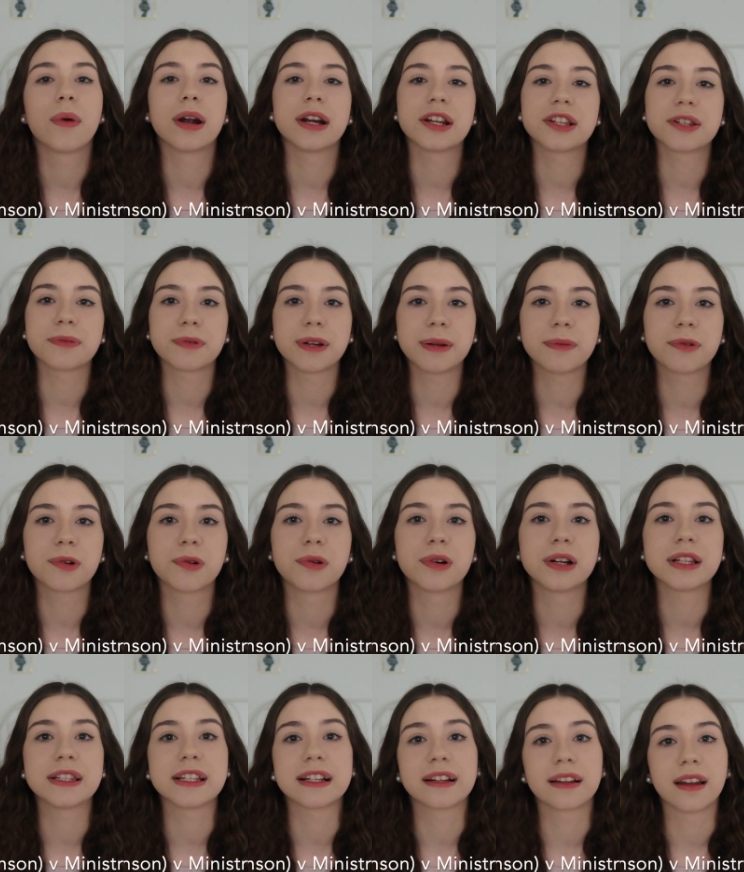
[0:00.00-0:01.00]
where the Supreme
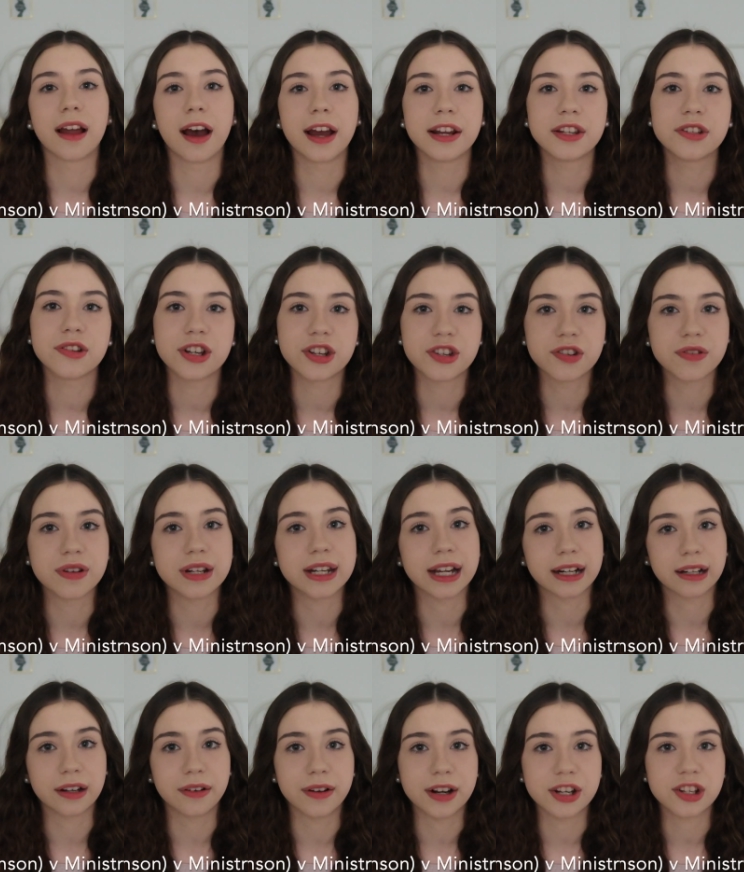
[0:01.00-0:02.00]
Court declined to issue a
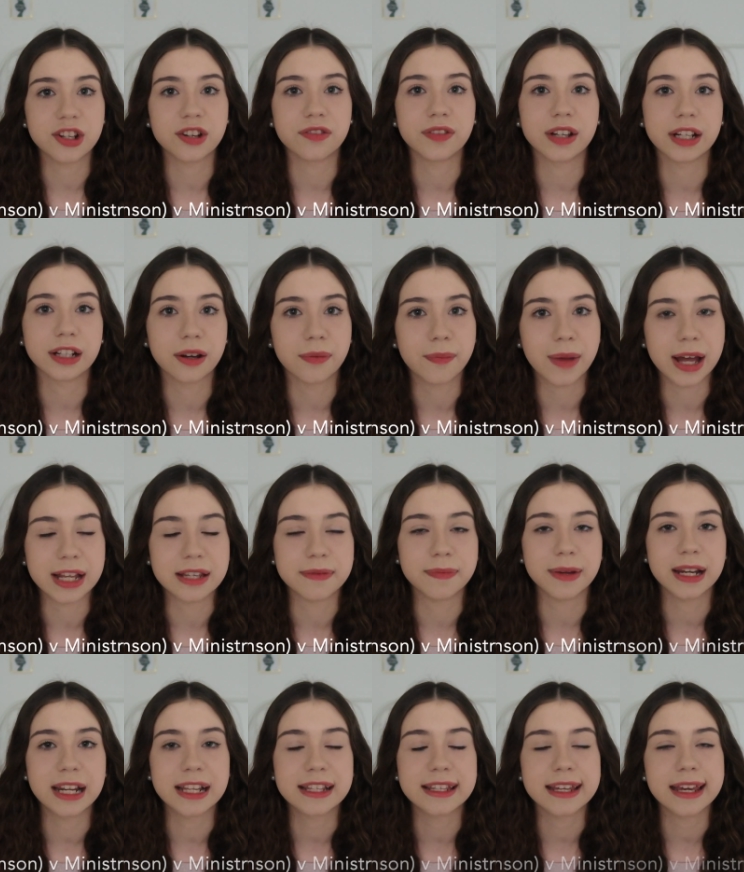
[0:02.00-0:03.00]
declaration of
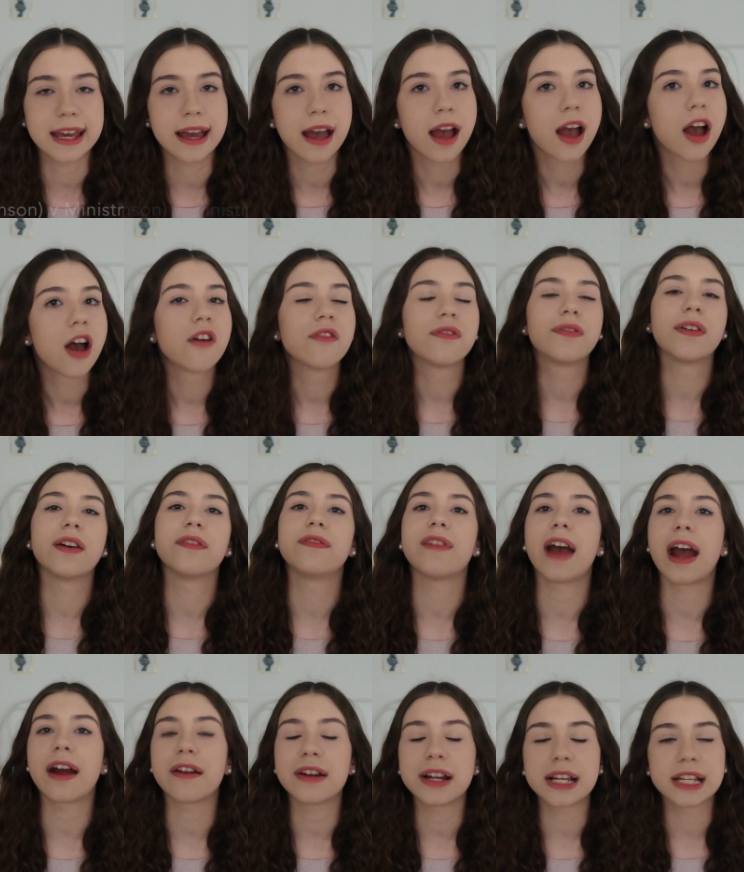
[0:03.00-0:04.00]
incompatibility for
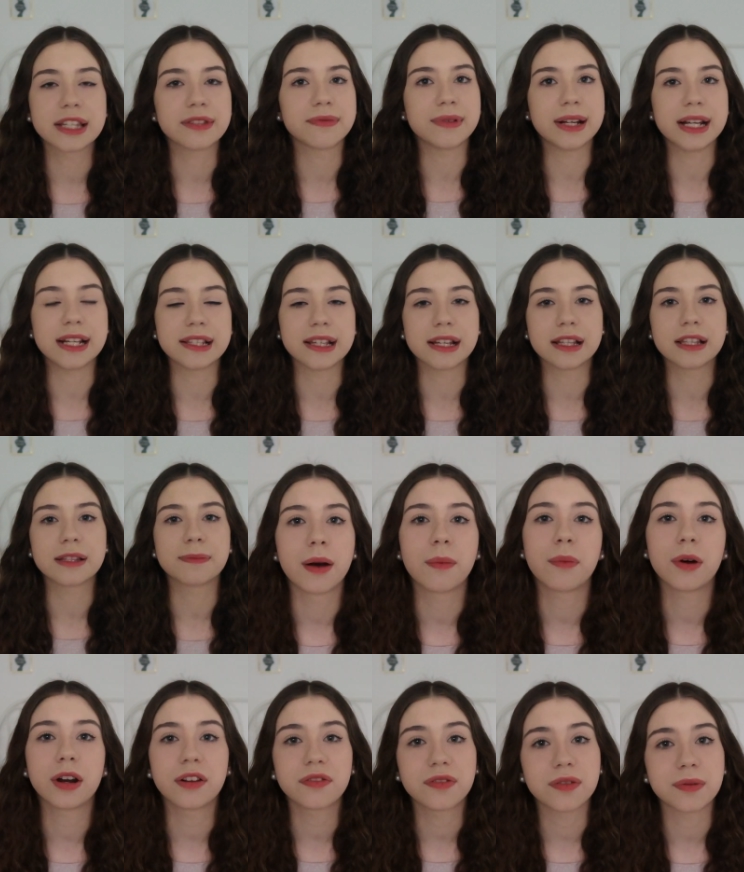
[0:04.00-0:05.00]
various reasons.
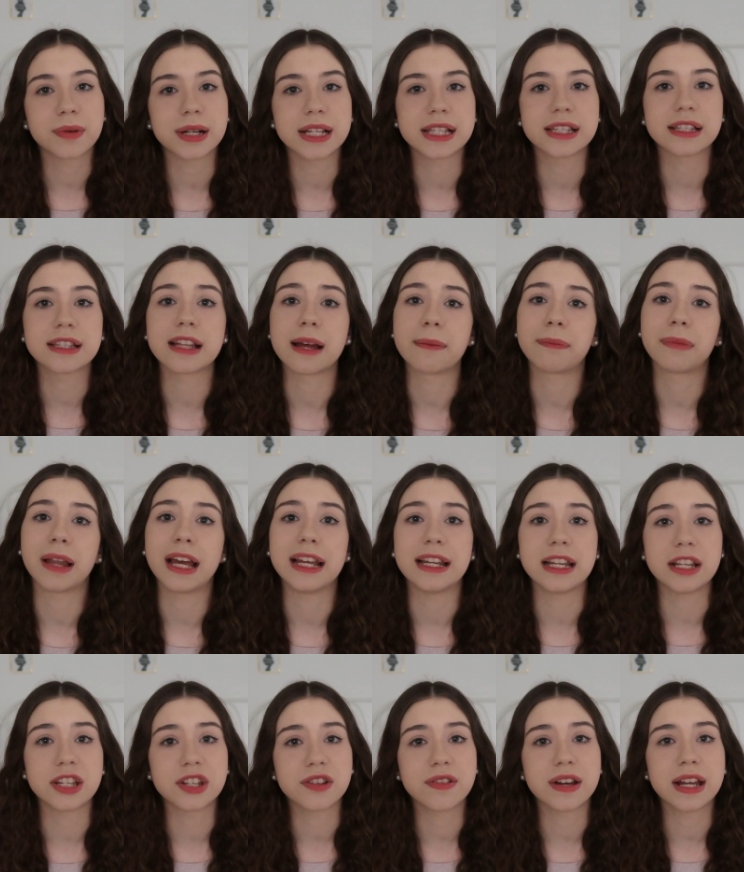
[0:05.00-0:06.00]
One of the reasons that
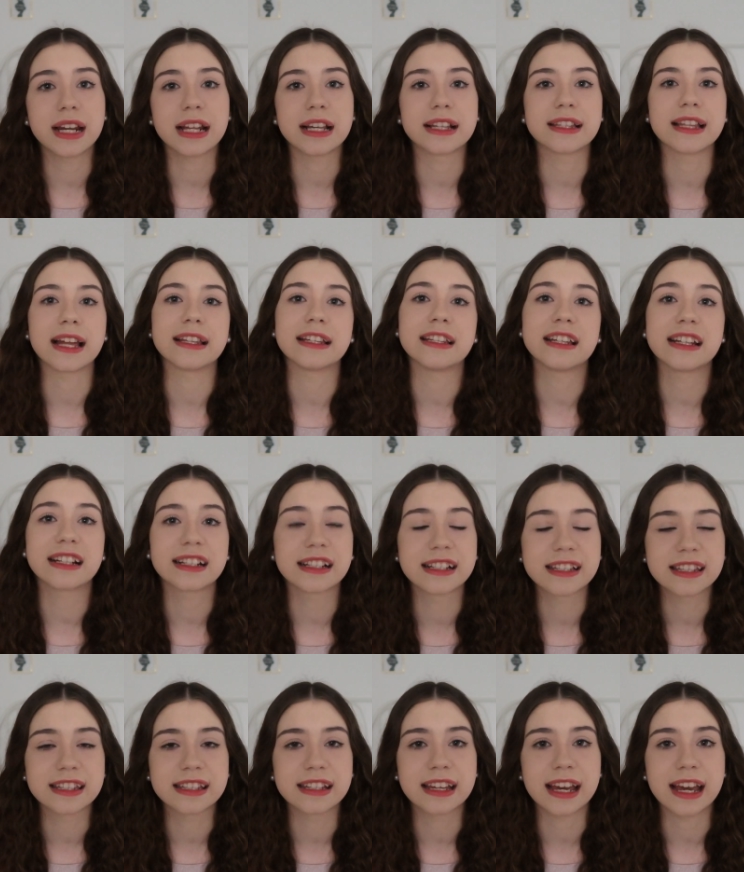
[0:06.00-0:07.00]
played into it is that the
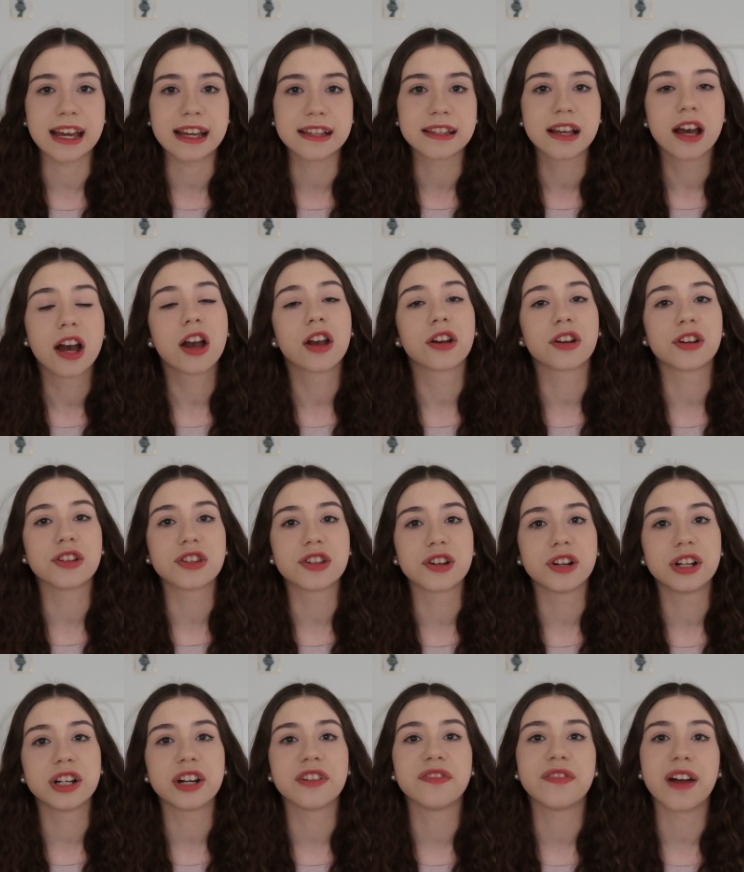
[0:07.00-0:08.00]
Nicholson case
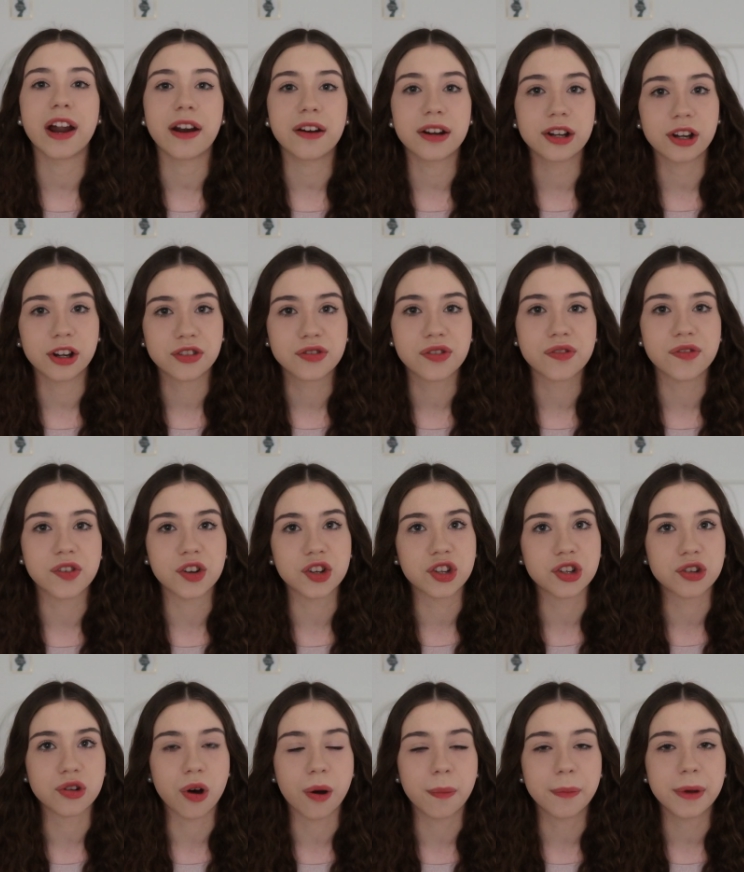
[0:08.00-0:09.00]
concerned a very
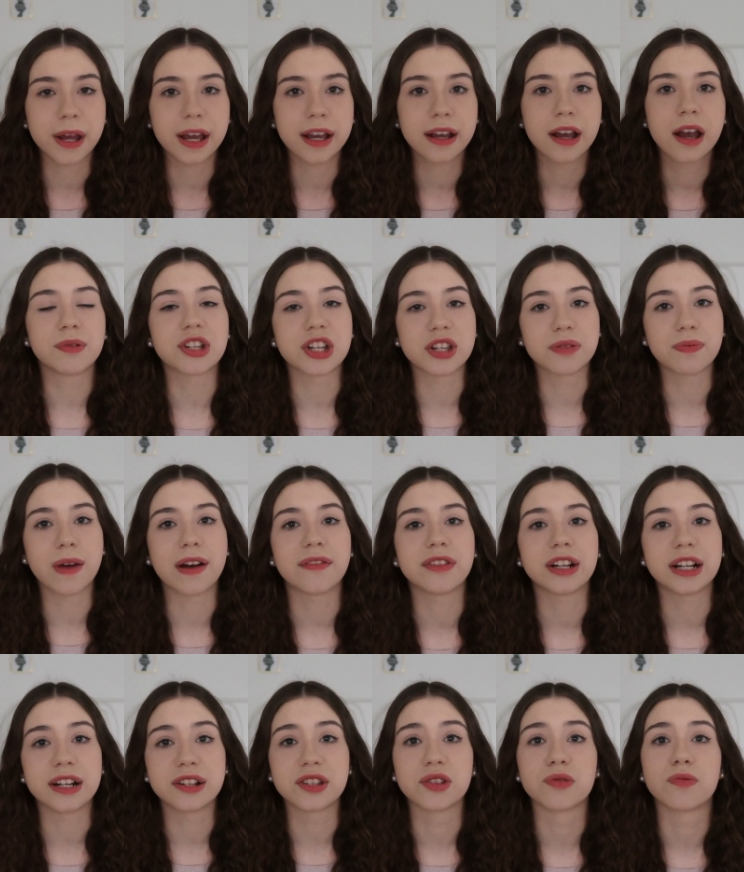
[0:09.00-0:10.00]
controversial topic, which is
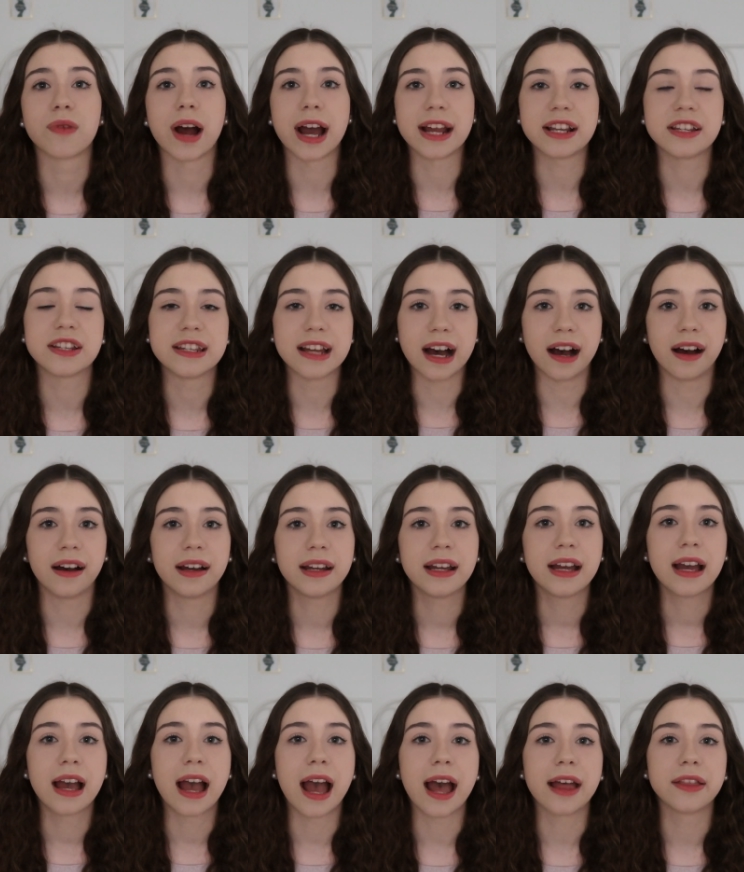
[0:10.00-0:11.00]
whether there is a right to
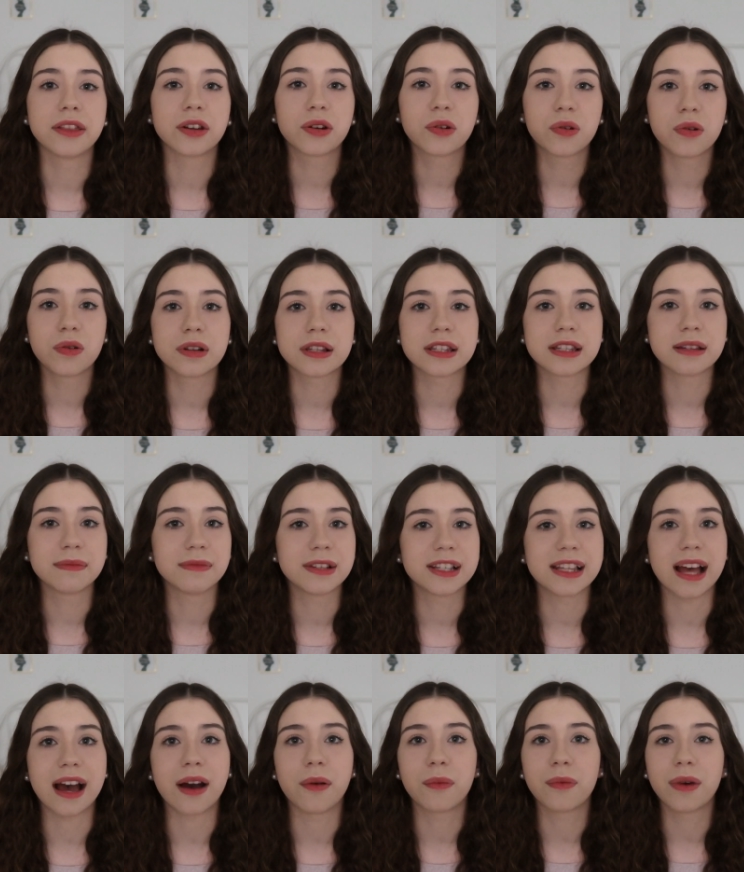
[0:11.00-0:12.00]
die, and the court
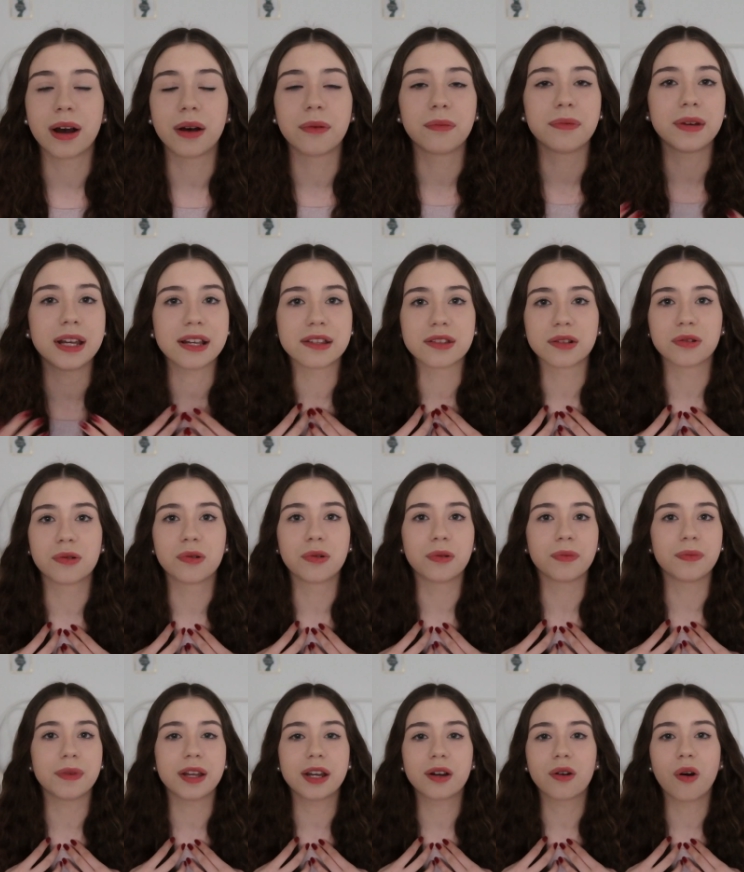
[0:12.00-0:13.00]
simply said, well, we as a
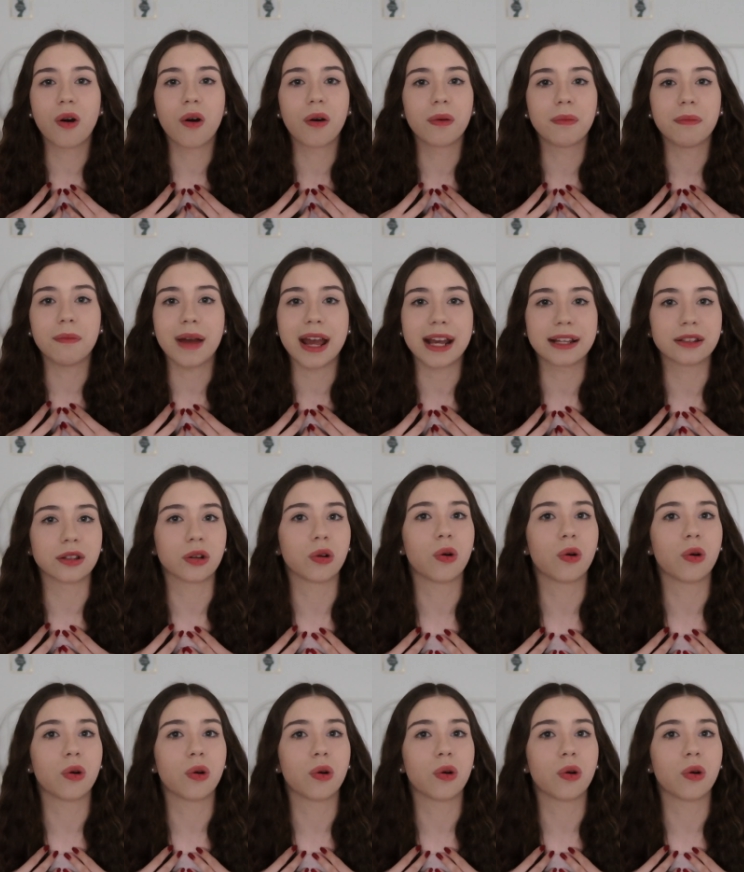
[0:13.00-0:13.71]
court, we can't make